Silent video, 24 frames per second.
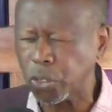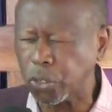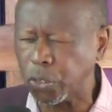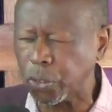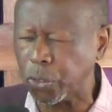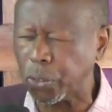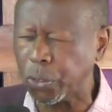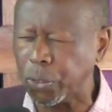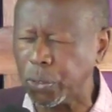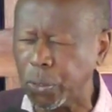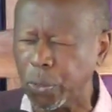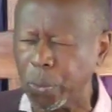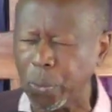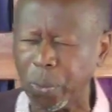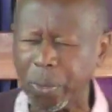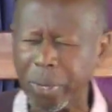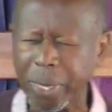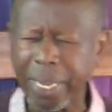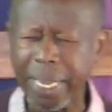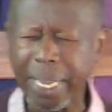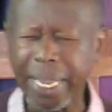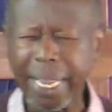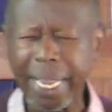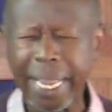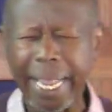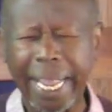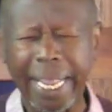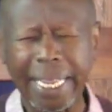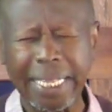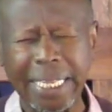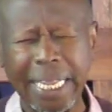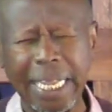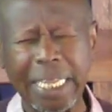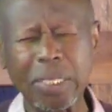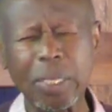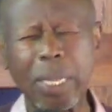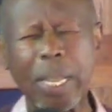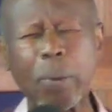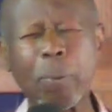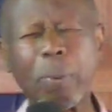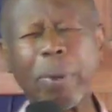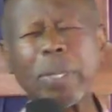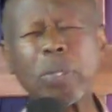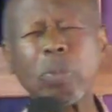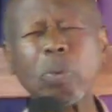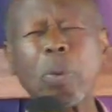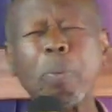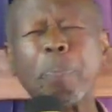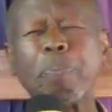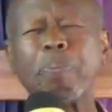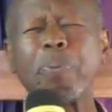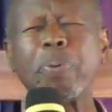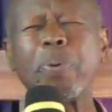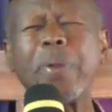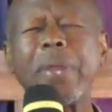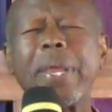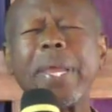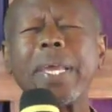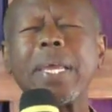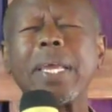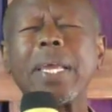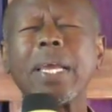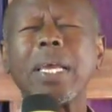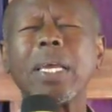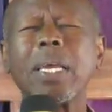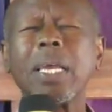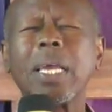to You, and that when we pray,